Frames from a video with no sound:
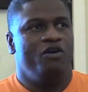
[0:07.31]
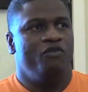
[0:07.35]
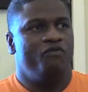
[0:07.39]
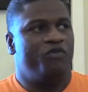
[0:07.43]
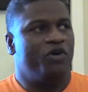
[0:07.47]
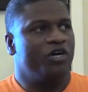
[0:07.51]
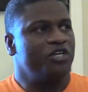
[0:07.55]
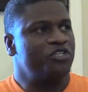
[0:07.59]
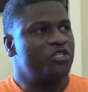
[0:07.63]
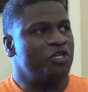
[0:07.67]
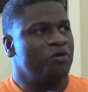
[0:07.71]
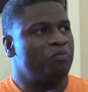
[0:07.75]

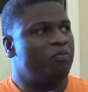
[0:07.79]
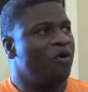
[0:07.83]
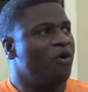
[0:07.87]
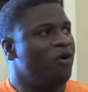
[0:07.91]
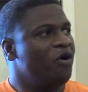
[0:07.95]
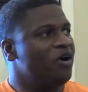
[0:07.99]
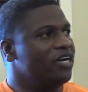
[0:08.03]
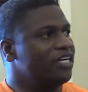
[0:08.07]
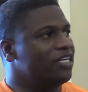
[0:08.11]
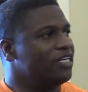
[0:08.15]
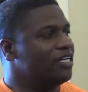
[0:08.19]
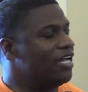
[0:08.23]
for
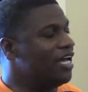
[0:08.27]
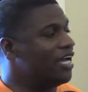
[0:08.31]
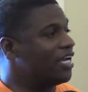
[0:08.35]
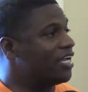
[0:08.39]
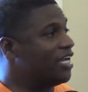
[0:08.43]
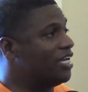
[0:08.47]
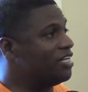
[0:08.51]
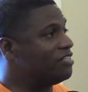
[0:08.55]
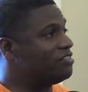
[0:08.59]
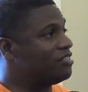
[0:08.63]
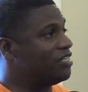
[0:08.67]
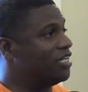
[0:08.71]
supporting.
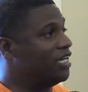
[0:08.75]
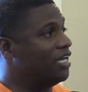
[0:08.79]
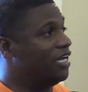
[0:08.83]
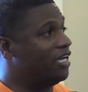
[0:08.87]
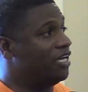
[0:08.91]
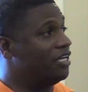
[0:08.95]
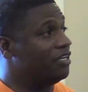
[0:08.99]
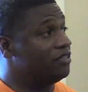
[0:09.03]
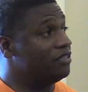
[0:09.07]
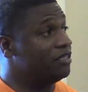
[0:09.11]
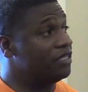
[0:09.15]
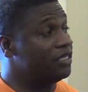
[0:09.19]
Like I
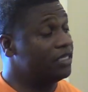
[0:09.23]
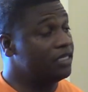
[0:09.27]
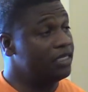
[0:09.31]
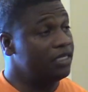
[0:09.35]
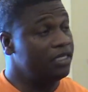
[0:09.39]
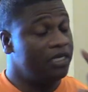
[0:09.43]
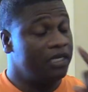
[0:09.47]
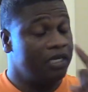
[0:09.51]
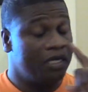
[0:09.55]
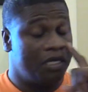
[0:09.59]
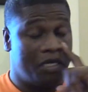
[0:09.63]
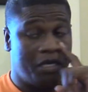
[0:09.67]
said,
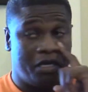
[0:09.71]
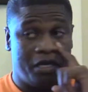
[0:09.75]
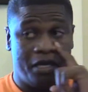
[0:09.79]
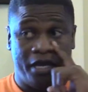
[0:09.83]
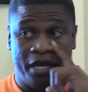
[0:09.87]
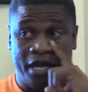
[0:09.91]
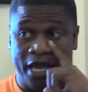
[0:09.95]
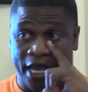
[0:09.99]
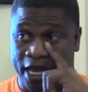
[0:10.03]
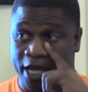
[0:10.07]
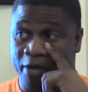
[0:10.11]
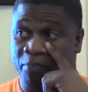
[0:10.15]

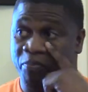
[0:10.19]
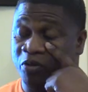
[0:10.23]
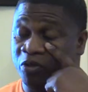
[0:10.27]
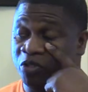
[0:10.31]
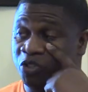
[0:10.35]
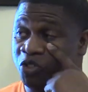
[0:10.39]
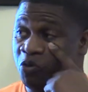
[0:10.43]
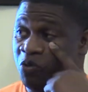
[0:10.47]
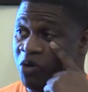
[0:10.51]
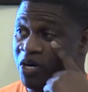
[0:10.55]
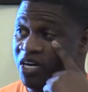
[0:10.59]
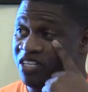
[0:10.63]

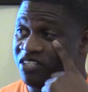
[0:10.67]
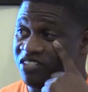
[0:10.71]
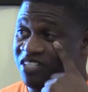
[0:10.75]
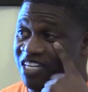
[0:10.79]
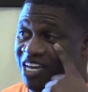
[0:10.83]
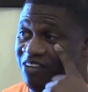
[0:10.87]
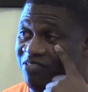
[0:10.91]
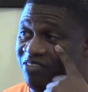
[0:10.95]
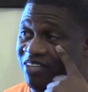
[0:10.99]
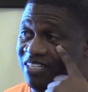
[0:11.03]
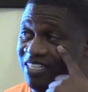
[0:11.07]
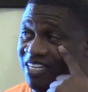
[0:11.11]
April
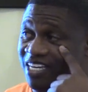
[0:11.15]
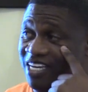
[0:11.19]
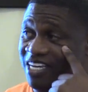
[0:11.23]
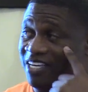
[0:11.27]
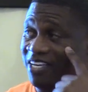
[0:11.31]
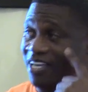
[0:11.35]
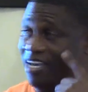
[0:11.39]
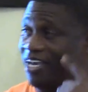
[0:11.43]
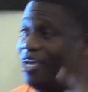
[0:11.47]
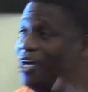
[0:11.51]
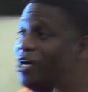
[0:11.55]
2017,